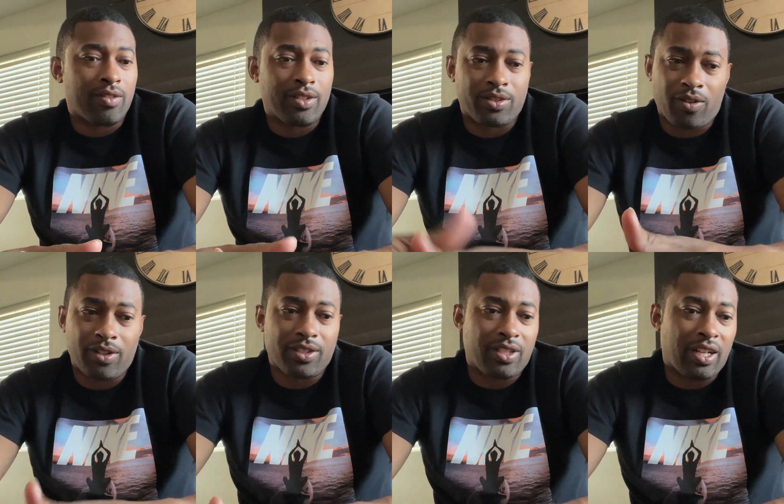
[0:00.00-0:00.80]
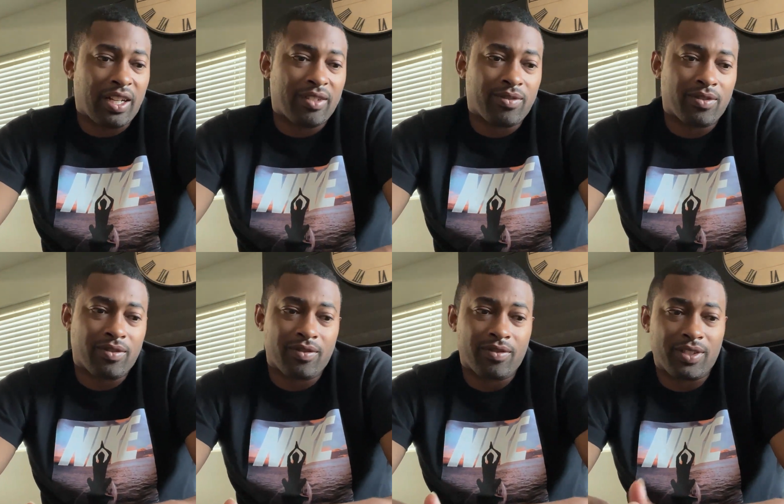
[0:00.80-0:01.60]
it's crunch time.
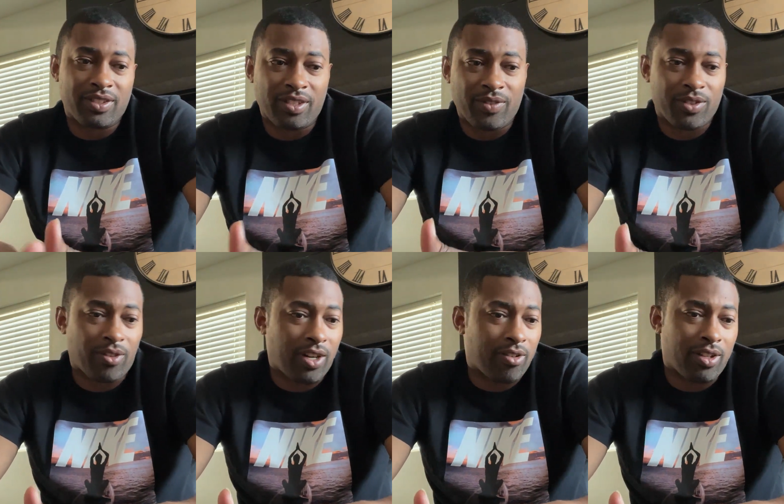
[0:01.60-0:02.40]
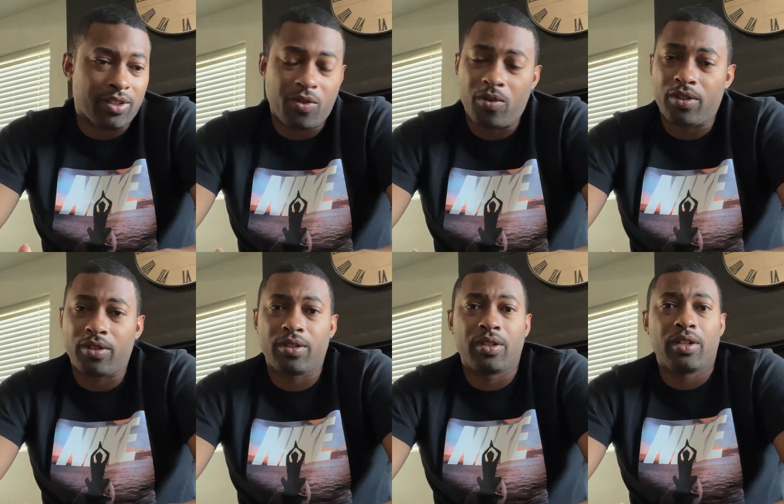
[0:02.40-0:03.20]
December's right around the corner.